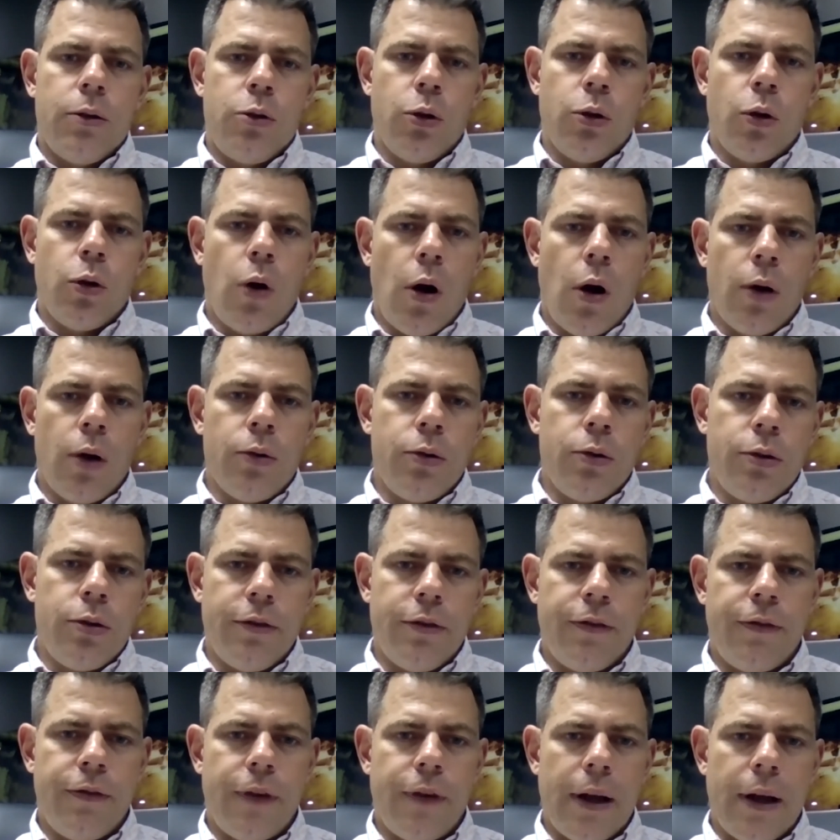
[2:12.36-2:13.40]
took on to
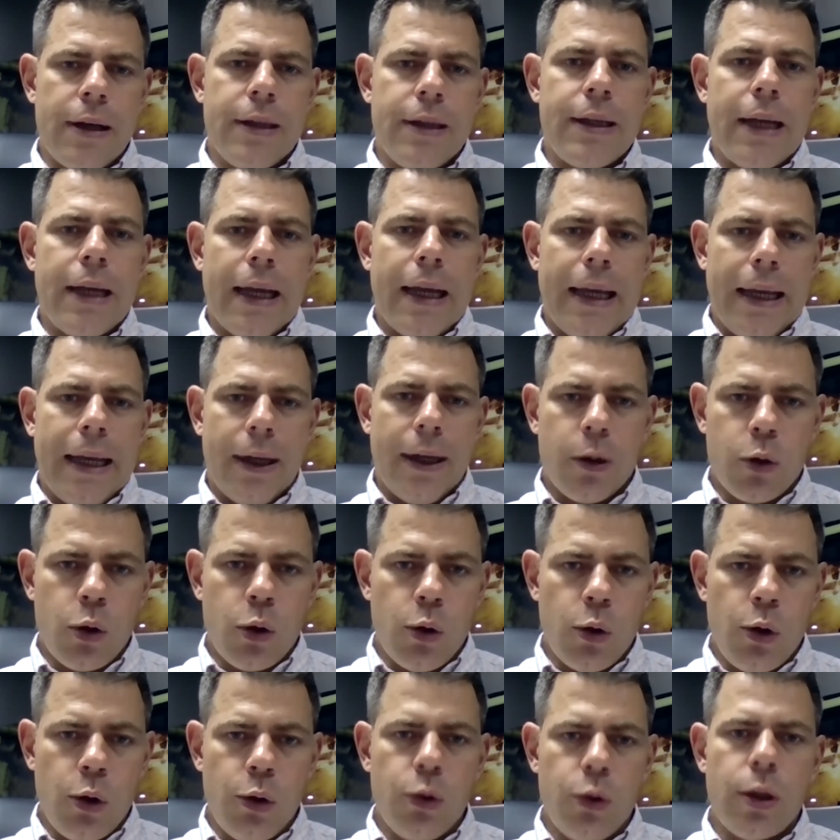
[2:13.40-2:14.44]
fund
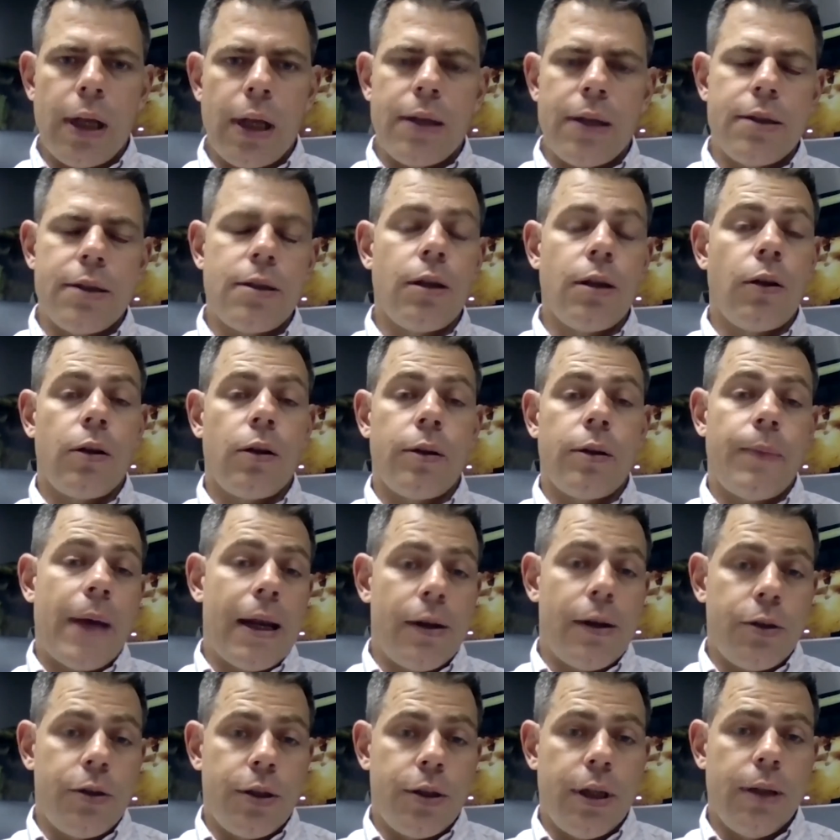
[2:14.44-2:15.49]
Elikhulu that's still on the
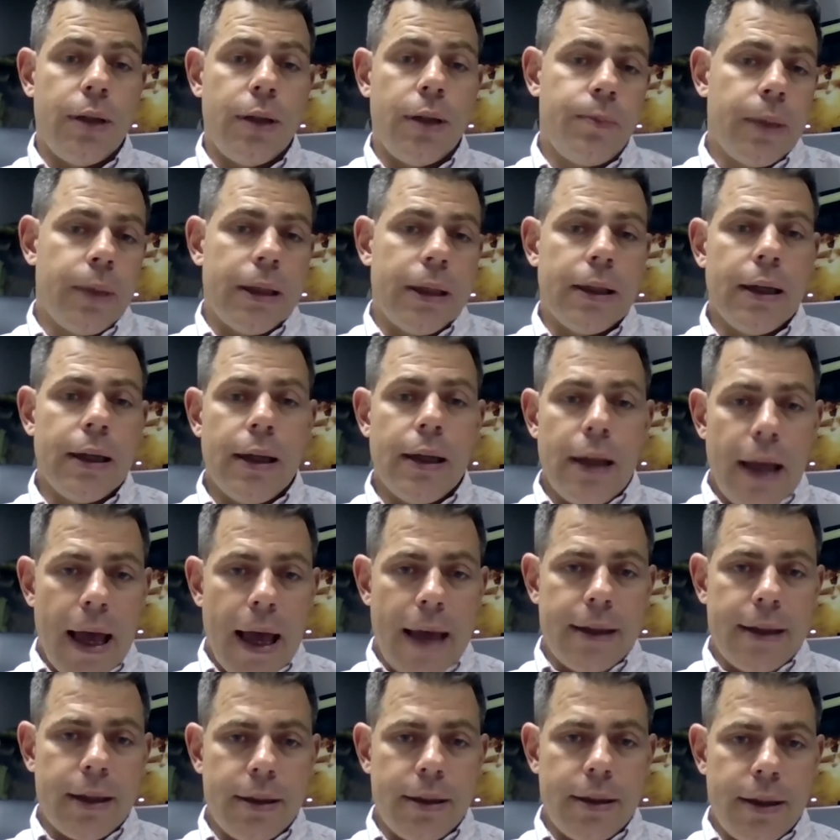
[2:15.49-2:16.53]
balance sheet. But
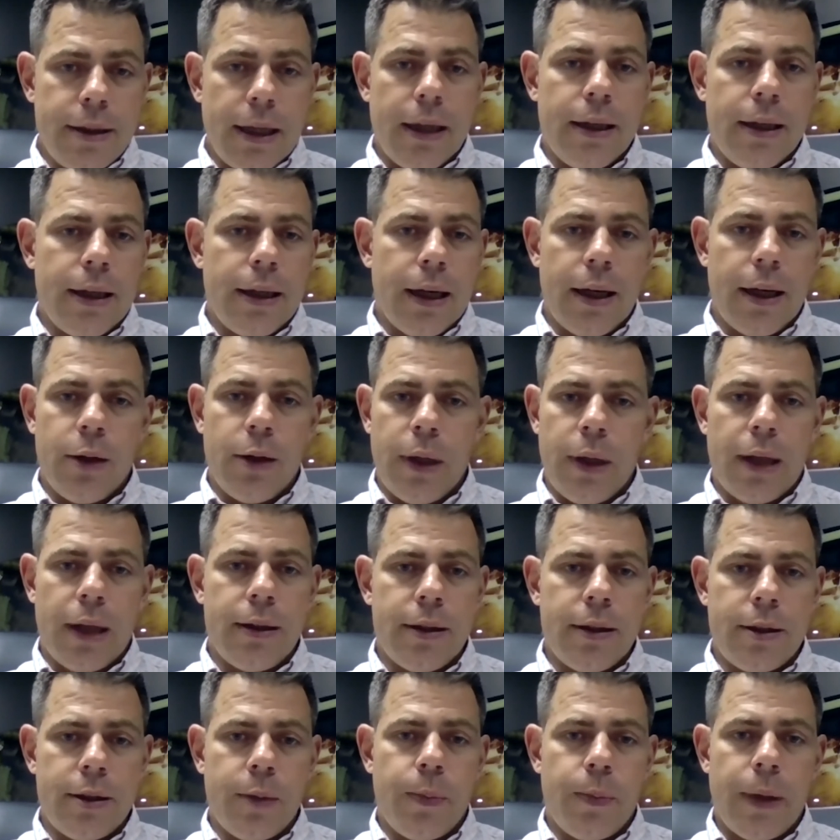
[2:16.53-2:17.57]
as I said, we
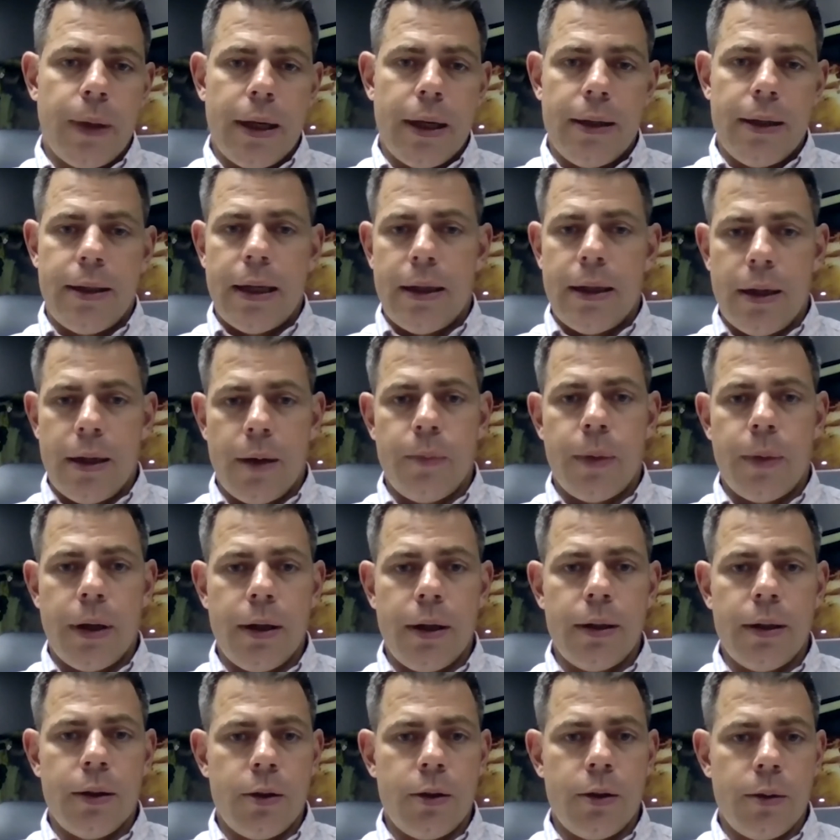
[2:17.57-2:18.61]
anticipate that
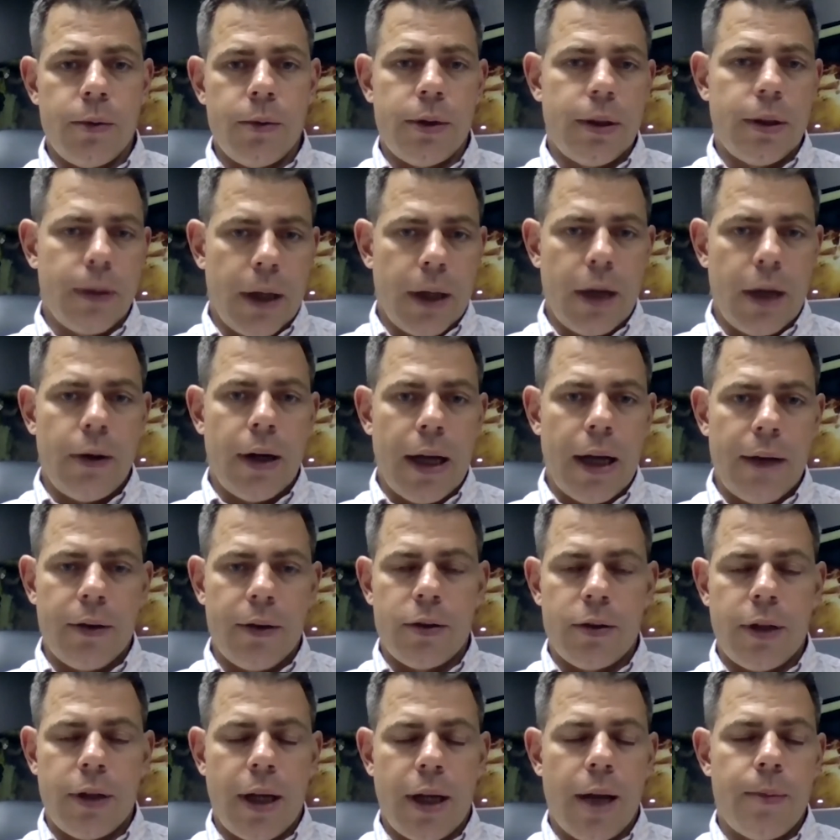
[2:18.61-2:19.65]
number in terms of the gearing
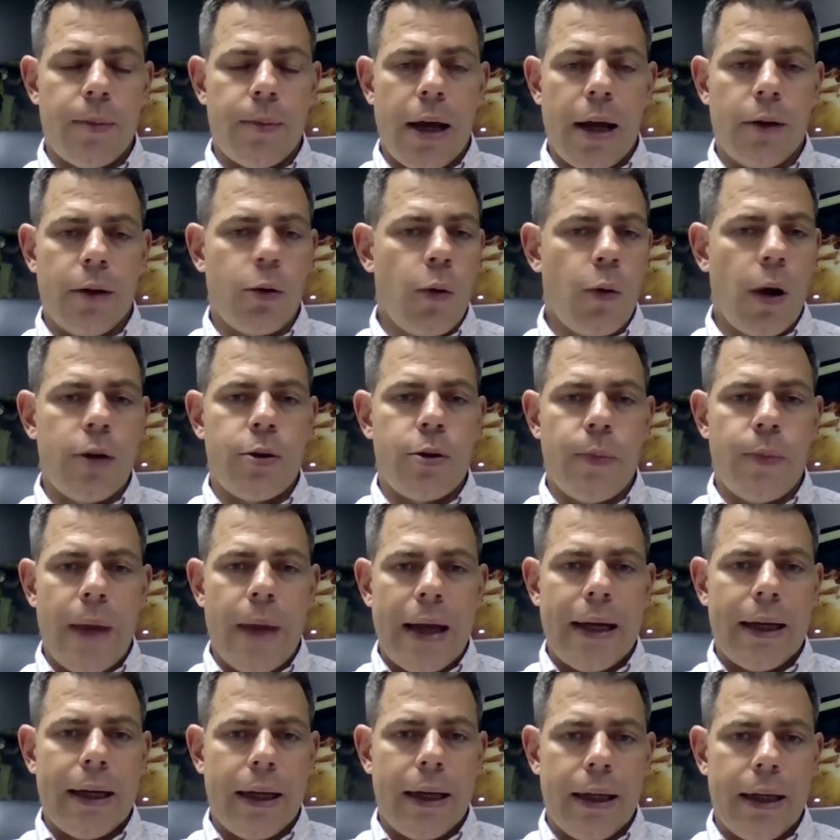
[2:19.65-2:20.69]
levels to come down quite
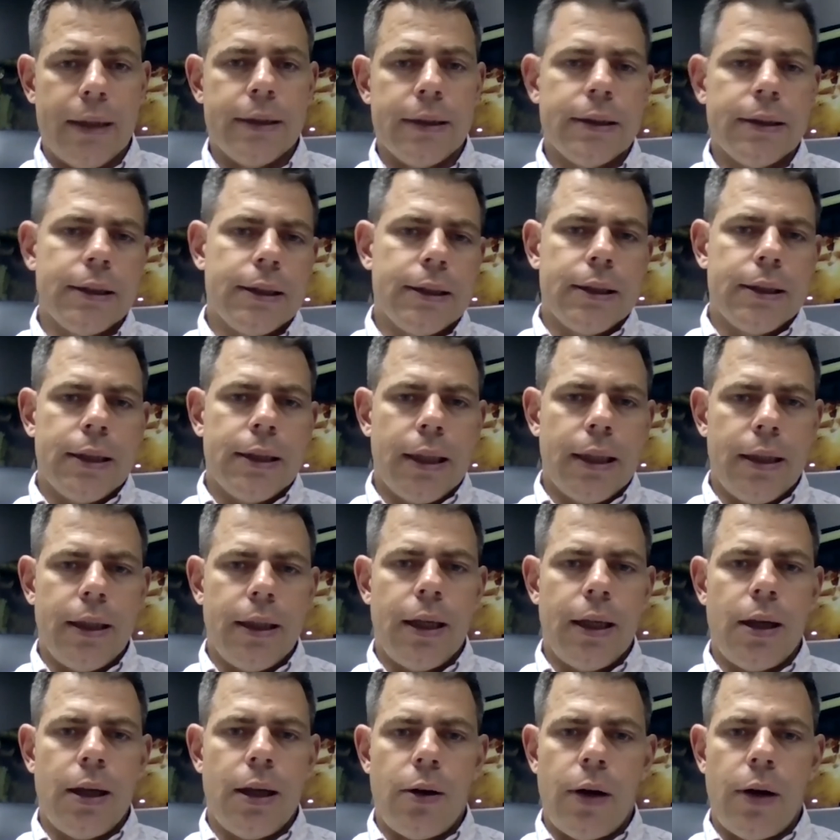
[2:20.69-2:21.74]
dramatically in
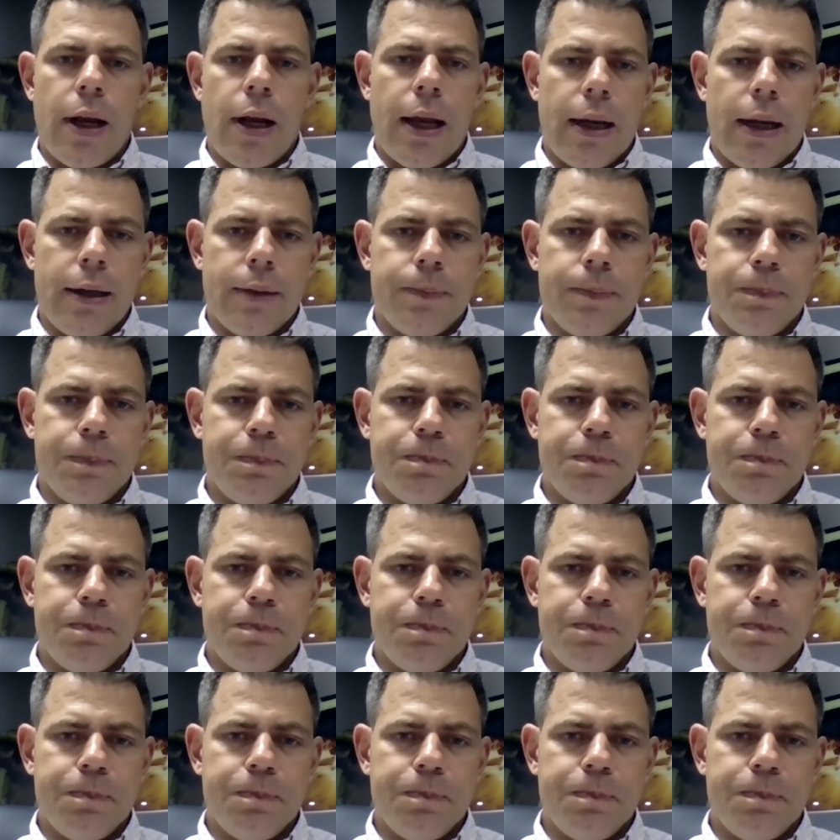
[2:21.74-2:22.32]
the year ahead.